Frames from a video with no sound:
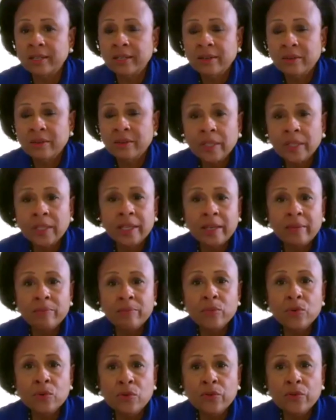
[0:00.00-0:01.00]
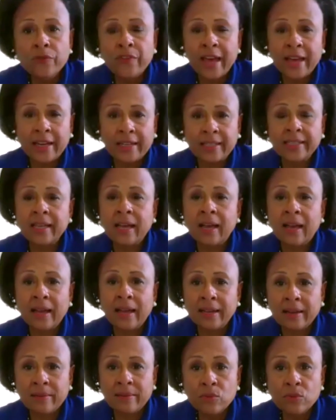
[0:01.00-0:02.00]
really move that
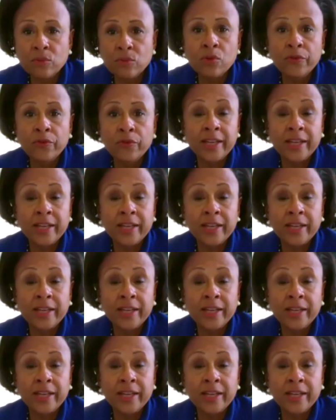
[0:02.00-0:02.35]
aside and move